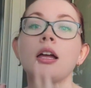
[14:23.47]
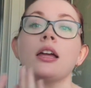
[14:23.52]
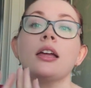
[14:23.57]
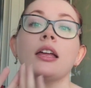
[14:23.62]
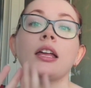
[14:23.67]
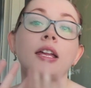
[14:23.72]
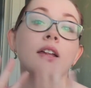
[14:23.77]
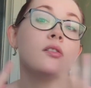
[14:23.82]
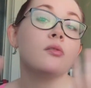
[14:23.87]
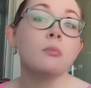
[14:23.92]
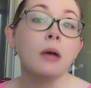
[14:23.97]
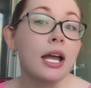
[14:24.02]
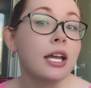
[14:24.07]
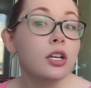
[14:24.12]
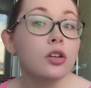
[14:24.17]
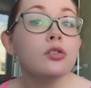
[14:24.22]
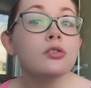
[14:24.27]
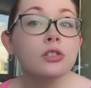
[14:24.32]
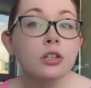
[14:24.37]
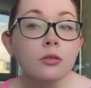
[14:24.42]
is my
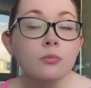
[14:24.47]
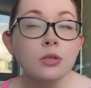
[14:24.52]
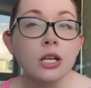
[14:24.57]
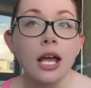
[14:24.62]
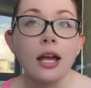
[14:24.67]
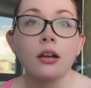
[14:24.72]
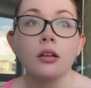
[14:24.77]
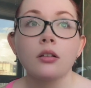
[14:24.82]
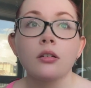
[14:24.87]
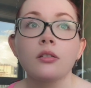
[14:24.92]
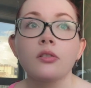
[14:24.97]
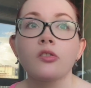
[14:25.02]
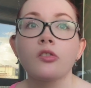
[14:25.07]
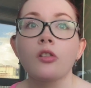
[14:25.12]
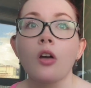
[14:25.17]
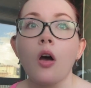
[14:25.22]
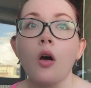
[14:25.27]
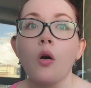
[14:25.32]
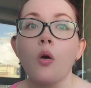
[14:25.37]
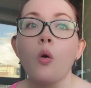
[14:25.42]
YouTube channel.
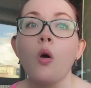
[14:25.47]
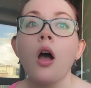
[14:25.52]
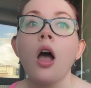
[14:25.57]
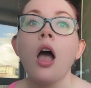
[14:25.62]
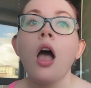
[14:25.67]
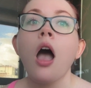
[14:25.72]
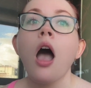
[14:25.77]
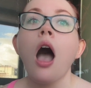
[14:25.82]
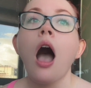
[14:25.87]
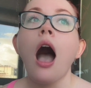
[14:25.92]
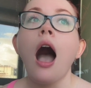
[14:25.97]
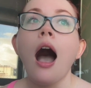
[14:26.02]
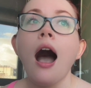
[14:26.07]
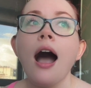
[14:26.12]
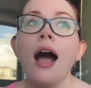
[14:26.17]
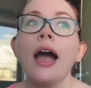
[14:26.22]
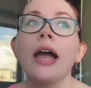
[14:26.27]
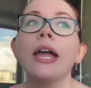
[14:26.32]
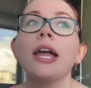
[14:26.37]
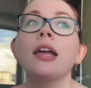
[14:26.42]
So
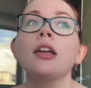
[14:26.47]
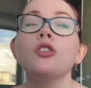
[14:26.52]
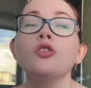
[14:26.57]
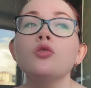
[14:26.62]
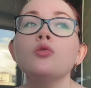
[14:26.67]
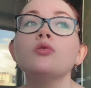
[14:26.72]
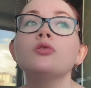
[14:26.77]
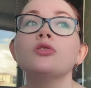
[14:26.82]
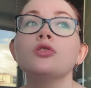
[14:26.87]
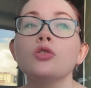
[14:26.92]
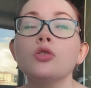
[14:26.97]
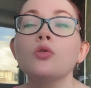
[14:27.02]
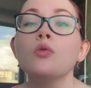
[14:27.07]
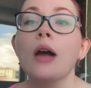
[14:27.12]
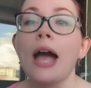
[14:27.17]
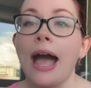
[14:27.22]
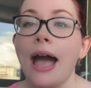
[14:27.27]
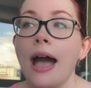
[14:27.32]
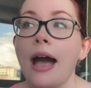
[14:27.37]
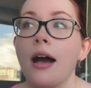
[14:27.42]
I used to
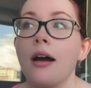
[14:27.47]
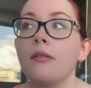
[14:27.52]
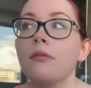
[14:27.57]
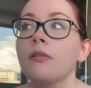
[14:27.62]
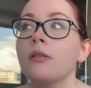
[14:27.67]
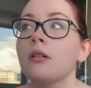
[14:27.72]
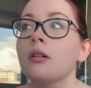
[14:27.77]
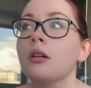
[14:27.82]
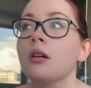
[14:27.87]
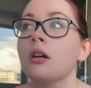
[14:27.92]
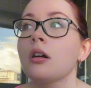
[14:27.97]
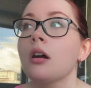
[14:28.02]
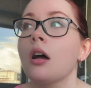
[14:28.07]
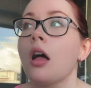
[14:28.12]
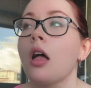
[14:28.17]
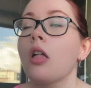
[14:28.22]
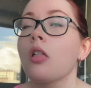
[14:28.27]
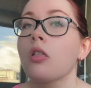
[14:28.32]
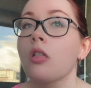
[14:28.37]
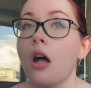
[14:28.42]
have
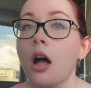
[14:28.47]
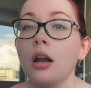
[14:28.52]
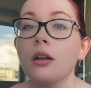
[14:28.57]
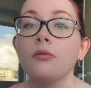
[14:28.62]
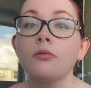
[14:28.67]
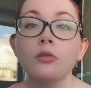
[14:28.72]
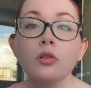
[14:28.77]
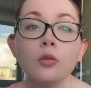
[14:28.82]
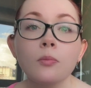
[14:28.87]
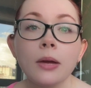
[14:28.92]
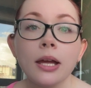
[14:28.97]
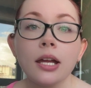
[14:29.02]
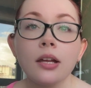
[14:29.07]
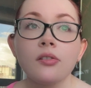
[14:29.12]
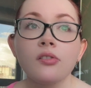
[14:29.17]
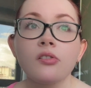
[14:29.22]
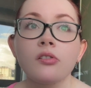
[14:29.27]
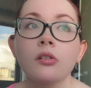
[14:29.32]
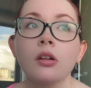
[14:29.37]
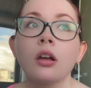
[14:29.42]
a lot of
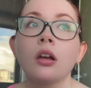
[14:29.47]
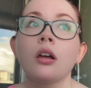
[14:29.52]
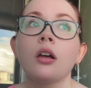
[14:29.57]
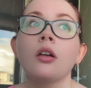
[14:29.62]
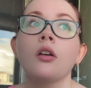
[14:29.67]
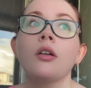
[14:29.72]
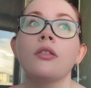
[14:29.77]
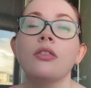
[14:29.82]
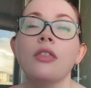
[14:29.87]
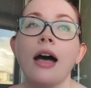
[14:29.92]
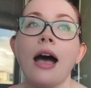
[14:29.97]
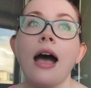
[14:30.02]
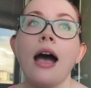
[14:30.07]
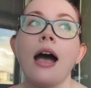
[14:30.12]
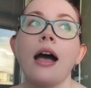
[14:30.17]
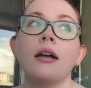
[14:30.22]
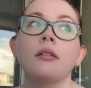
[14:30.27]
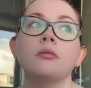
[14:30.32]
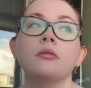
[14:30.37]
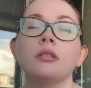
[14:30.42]
roommates
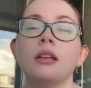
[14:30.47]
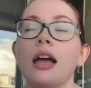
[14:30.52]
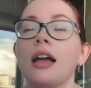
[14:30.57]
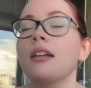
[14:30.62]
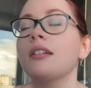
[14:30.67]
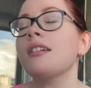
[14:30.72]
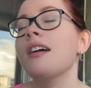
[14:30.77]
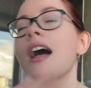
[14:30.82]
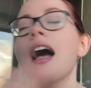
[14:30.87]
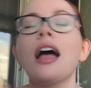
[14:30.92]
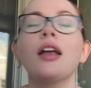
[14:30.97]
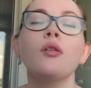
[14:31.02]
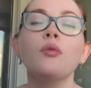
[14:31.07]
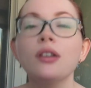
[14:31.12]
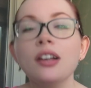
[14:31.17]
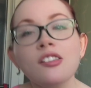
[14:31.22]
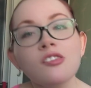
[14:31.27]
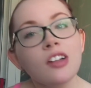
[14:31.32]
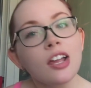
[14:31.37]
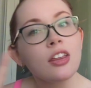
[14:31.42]
that, I don't
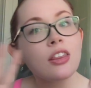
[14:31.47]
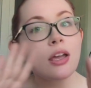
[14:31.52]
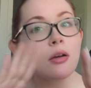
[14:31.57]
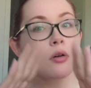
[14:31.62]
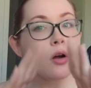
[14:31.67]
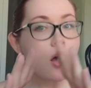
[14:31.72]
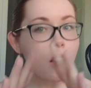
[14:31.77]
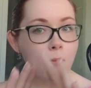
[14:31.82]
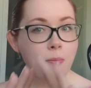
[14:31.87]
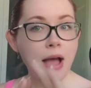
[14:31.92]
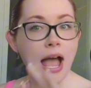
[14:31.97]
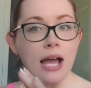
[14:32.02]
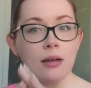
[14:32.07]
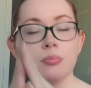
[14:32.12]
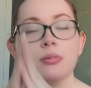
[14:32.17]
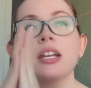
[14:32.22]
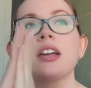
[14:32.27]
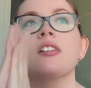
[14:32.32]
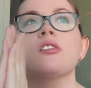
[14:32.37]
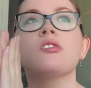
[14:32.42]
want to say they were all bad
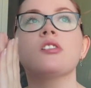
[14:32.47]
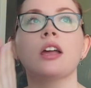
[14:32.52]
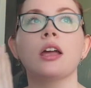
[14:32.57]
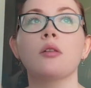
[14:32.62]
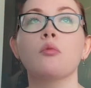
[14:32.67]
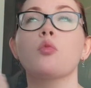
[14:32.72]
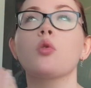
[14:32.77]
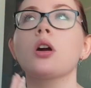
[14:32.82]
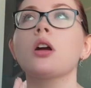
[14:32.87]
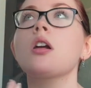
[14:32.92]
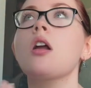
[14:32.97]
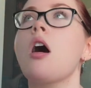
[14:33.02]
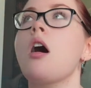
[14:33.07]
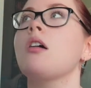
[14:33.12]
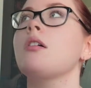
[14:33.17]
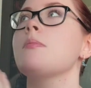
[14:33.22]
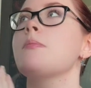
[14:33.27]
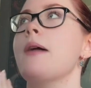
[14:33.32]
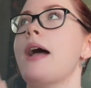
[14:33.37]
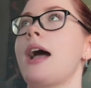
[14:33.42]
because they weren't
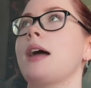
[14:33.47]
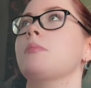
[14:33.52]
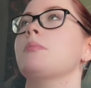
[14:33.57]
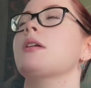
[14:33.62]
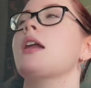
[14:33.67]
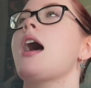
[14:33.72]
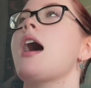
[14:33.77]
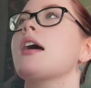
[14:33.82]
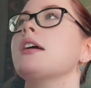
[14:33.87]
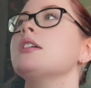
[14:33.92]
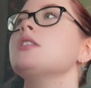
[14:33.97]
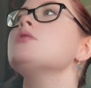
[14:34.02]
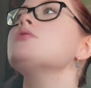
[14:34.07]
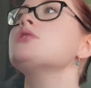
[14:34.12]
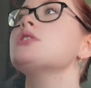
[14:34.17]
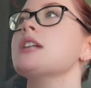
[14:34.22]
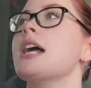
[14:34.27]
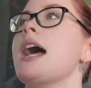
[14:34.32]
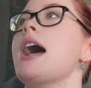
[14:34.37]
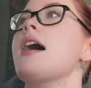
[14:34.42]
all bad, but I
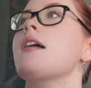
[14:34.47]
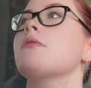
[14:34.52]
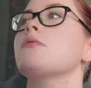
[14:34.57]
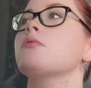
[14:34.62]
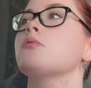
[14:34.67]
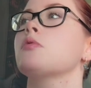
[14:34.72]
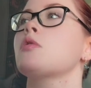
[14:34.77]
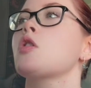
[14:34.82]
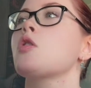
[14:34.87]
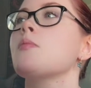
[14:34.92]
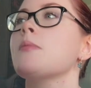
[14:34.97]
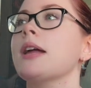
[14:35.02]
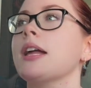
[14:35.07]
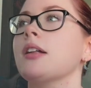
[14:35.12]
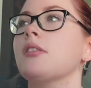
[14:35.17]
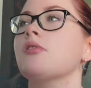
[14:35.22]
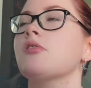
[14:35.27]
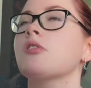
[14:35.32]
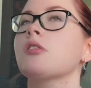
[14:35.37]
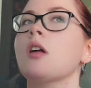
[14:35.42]
used to have
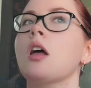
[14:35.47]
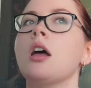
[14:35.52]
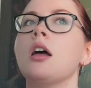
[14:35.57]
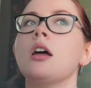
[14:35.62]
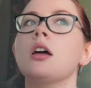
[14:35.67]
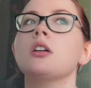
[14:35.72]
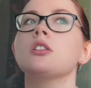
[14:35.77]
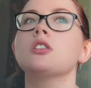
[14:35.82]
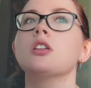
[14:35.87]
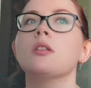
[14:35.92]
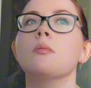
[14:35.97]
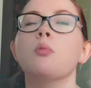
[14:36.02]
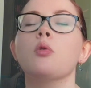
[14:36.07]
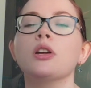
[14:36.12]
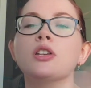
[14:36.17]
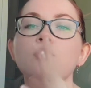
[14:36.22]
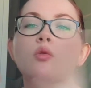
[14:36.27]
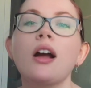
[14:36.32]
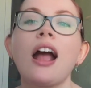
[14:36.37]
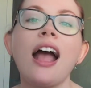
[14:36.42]
roommates to the
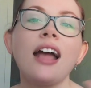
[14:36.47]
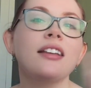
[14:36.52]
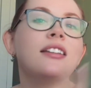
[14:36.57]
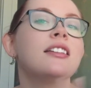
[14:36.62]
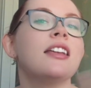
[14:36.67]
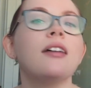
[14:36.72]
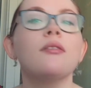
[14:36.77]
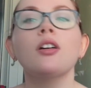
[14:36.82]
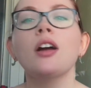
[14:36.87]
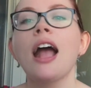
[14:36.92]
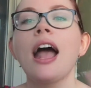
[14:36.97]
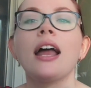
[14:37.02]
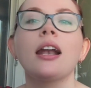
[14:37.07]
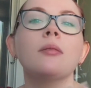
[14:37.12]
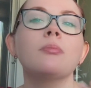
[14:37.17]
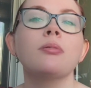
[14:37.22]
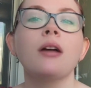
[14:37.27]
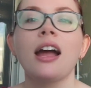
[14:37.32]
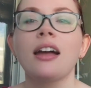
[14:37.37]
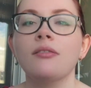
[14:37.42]
point where I never had
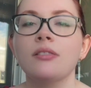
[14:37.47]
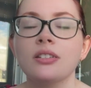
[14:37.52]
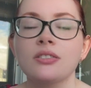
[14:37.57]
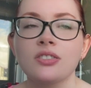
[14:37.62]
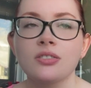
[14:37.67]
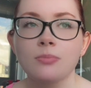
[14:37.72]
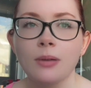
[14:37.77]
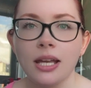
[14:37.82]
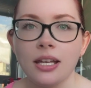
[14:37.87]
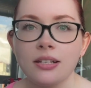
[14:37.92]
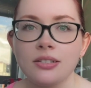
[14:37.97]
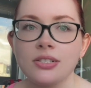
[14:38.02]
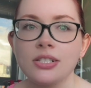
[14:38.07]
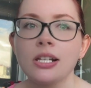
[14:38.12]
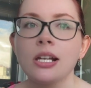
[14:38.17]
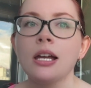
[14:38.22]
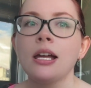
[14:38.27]
a private space.